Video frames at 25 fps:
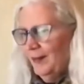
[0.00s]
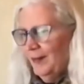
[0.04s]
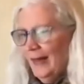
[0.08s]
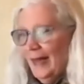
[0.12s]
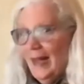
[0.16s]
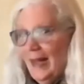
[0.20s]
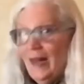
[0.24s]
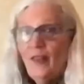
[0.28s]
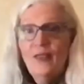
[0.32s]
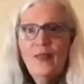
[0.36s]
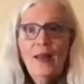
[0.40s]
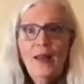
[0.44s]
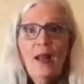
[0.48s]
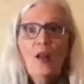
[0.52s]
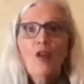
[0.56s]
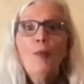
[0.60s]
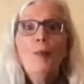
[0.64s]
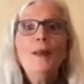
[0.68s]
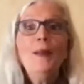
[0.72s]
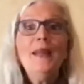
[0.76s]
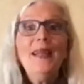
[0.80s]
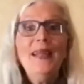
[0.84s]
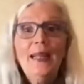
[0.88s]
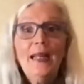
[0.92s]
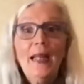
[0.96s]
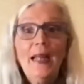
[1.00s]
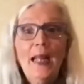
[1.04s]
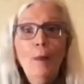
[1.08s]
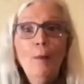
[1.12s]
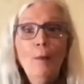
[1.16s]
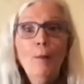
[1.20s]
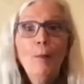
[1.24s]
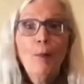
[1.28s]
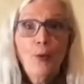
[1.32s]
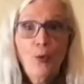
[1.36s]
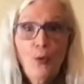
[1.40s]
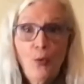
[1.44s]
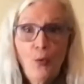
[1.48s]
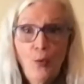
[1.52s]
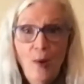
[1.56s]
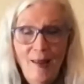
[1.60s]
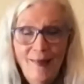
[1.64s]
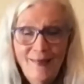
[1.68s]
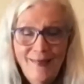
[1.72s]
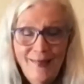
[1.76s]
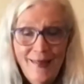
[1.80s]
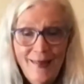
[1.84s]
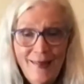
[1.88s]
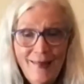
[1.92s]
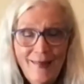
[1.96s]
instead of being
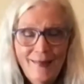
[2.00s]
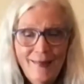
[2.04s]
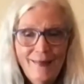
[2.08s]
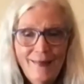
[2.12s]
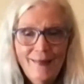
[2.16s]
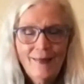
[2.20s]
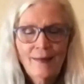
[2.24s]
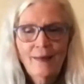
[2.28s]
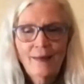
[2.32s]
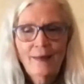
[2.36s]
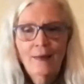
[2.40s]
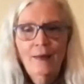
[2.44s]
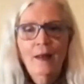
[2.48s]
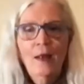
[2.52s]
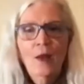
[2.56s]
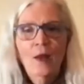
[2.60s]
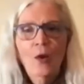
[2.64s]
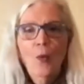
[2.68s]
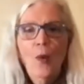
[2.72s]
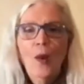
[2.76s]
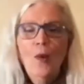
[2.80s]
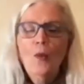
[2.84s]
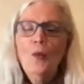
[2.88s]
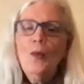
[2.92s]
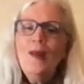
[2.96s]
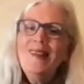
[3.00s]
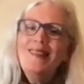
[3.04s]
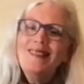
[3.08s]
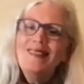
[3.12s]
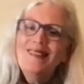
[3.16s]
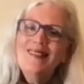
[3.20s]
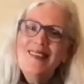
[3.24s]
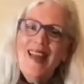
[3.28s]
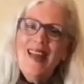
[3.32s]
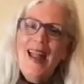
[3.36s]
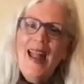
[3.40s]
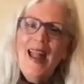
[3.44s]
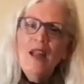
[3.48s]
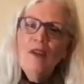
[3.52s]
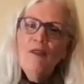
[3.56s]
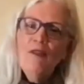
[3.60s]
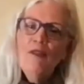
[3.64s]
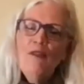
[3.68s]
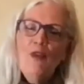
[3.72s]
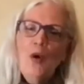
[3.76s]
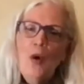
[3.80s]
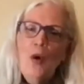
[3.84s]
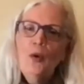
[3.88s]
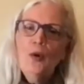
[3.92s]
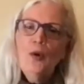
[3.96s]
imprisoned? When we
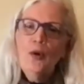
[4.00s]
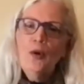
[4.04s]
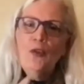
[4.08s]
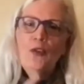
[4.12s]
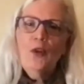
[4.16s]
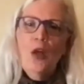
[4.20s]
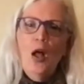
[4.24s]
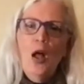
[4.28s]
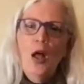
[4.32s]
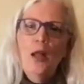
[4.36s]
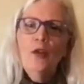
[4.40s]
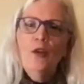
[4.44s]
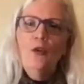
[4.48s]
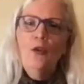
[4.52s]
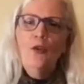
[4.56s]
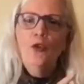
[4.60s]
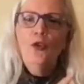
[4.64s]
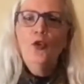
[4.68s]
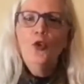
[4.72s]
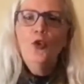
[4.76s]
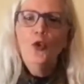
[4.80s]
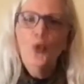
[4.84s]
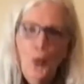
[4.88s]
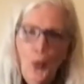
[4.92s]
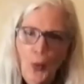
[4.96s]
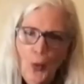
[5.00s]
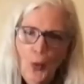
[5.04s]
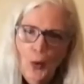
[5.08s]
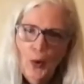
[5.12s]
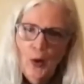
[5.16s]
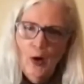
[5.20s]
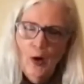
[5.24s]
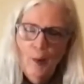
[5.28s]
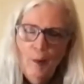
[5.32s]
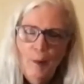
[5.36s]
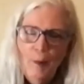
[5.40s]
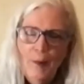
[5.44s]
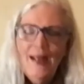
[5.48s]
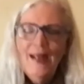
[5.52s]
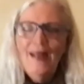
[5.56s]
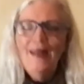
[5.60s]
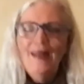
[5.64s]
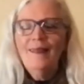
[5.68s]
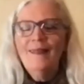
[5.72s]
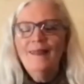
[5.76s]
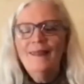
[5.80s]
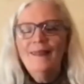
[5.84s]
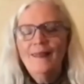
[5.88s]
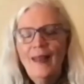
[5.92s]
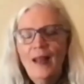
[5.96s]
stay focused on the storm
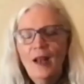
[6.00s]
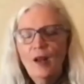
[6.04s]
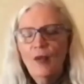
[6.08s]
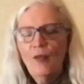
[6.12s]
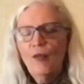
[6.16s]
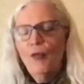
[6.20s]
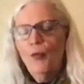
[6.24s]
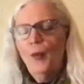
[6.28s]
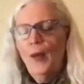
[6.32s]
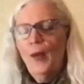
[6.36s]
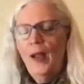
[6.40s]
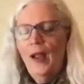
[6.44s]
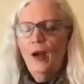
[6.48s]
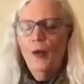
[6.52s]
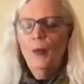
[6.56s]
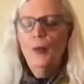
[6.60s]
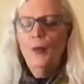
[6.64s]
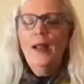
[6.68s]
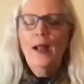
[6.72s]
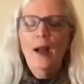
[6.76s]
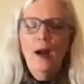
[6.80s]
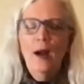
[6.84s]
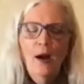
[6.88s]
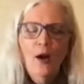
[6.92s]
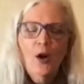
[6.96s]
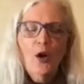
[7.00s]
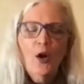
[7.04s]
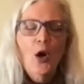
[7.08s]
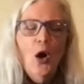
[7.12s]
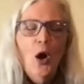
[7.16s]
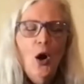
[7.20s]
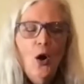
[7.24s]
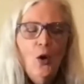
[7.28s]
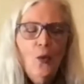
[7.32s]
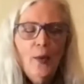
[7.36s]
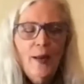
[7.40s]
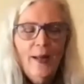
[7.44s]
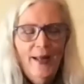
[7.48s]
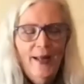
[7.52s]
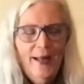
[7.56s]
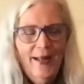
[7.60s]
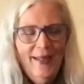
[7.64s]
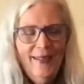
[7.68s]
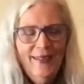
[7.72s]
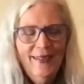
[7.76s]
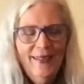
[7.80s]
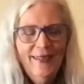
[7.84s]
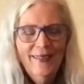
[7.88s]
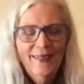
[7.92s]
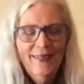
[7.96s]
instead of where we are
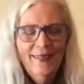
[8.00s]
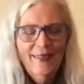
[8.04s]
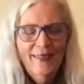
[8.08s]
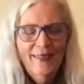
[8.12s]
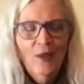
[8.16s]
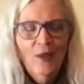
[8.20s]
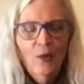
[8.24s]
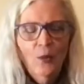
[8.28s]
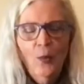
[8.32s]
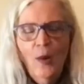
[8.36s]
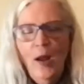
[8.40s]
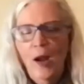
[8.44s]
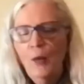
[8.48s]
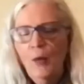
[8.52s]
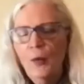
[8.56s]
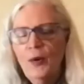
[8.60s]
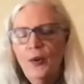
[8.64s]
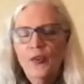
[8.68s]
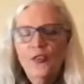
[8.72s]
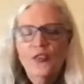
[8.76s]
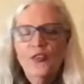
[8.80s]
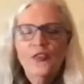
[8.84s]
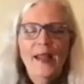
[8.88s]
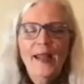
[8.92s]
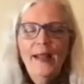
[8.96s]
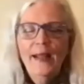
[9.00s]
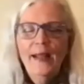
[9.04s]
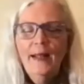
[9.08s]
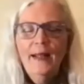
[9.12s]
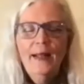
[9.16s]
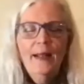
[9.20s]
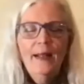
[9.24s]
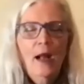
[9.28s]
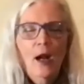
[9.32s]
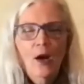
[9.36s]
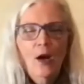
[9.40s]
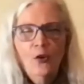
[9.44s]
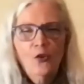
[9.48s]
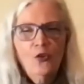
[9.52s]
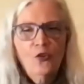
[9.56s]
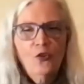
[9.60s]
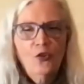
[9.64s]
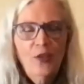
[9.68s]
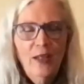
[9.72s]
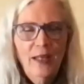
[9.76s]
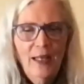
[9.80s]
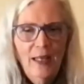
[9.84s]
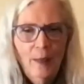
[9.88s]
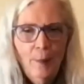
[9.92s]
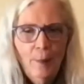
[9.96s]
going, where we're sailing our
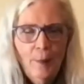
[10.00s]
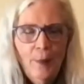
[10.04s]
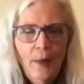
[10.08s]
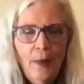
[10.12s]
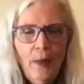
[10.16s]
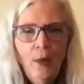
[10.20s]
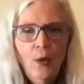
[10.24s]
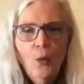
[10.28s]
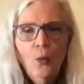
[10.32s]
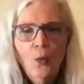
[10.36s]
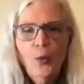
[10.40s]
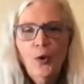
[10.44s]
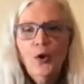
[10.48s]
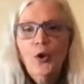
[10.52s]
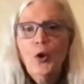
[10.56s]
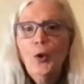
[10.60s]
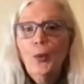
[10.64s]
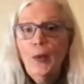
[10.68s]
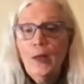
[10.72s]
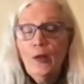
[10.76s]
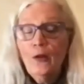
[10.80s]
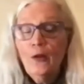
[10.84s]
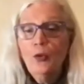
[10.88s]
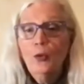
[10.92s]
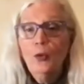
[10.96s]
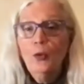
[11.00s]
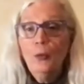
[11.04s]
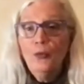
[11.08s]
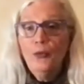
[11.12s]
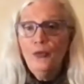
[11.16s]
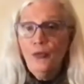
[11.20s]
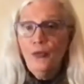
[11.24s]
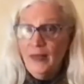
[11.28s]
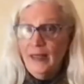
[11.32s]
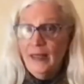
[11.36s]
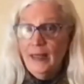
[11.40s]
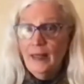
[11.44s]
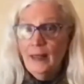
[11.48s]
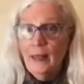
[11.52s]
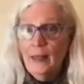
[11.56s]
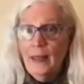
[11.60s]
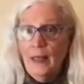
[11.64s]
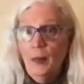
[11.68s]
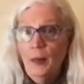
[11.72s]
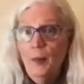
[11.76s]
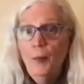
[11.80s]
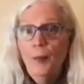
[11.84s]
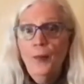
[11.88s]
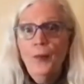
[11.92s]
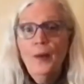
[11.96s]
ship, we're going to feel
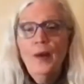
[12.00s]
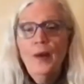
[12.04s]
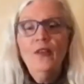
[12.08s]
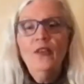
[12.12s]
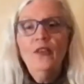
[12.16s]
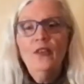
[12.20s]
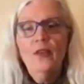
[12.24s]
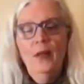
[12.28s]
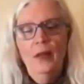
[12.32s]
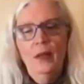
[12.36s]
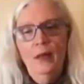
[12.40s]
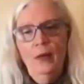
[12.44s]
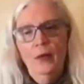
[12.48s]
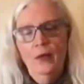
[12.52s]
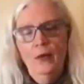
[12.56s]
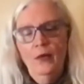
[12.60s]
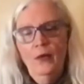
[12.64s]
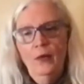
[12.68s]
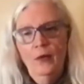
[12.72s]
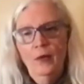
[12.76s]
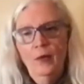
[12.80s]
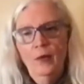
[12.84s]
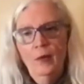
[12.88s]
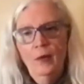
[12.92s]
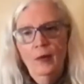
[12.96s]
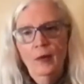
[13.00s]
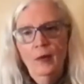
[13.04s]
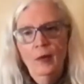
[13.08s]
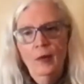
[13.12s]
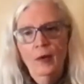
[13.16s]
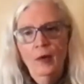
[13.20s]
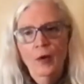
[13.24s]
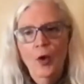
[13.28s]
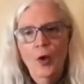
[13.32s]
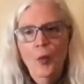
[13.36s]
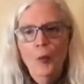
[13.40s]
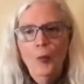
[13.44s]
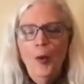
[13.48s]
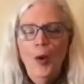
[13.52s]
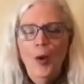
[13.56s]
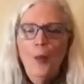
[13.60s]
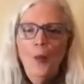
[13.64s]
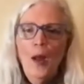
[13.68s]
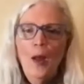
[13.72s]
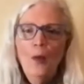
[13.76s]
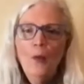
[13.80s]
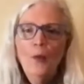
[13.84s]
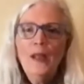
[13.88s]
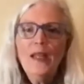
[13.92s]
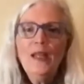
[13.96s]
imprisoned. But
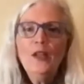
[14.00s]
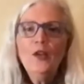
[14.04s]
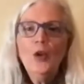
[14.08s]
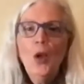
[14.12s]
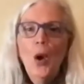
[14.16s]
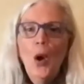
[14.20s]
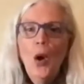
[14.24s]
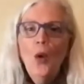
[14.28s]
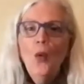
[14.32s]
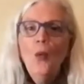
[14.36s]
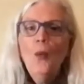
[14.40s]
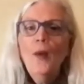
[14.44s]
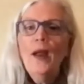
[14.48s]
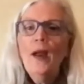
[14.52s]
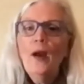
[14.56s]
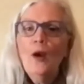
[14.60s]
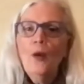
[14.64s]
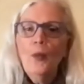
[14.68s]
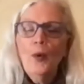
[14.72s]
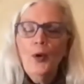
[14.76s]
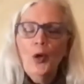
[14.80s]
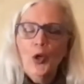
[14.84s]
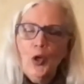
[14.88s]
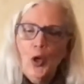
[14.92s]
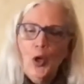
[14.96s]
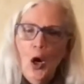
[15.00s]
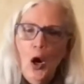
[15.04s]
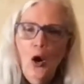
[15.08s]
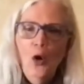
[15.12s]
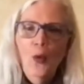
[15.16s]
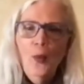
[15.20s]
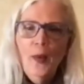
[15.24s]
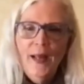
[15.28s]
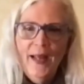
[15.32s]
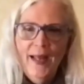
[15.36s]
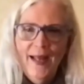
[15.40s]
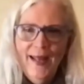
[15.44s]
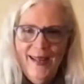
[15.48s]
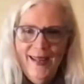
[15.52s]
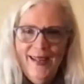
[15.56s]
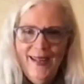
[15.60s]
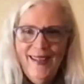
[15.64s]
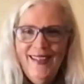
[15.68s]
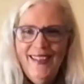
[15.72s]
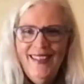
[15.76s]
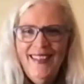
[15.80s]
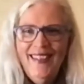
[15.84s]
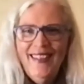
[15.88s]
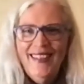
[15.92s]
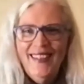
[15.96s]
when we know where we're
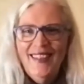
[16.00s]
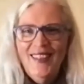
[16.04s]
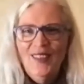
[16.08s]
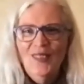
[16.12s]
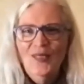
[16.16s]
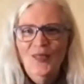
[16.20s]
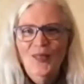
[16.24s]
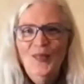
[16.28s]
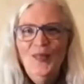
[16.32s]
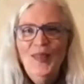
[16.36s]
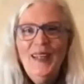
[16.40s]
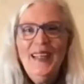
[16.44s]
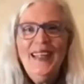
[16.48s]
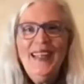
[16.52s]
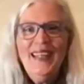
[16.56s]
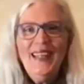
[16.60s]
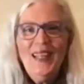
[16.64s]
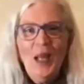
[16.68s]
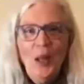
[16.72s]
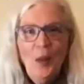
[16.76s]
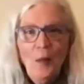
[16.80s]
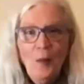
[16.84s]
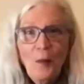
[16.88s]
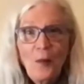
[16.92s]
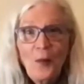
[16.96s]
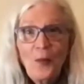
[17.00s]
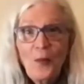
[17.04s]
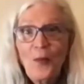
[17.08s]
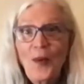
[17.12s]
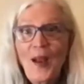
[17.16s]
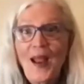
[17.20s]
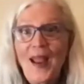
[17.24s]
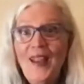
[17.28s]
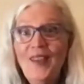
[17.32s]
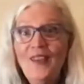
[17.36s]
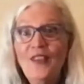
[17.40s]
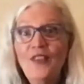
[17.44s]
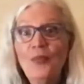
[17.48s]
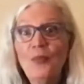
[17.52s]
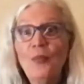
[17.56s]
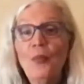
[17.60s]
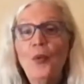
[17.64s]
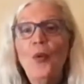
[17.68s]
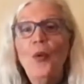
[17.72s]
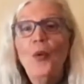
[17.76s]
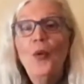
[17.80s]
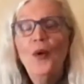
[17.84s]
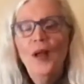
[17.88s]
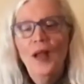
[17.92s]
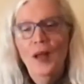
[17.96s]
going, we embrace
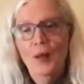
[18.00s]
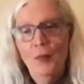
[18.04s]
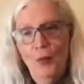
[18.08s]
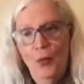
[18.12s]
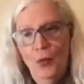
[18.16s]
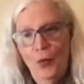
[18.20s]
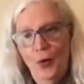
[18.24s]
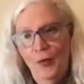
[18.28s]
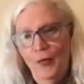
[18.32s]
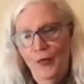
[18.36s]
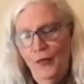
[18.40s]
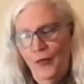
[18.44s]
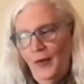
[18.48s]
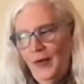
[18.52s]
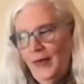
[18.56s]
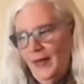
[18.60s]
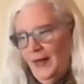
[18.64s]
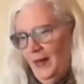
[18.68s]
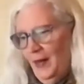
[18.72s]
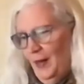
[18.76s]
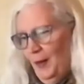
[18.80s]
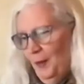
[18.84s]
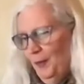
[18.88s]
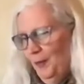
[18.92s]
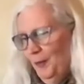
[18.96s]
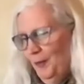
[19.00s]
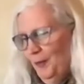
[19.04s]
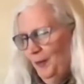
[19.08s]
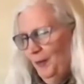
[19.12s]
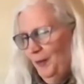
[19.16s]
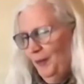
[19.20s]
more and more freedom.